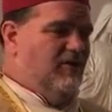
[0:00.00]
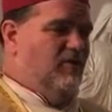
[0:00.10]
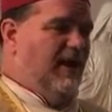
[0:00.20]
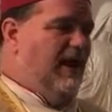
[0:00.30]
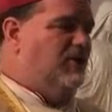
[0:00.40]

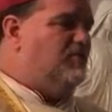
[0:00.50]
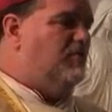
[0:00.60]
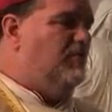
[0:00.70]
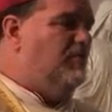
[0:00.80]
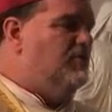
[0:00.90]
who hate
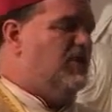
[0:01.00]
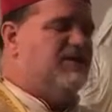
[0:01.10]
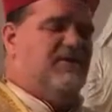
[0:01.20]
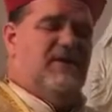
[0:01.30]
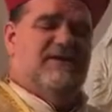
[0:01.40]
true
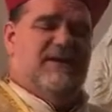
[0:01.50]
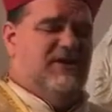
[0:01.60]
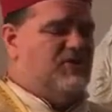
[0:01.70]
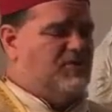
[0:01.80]
just because it is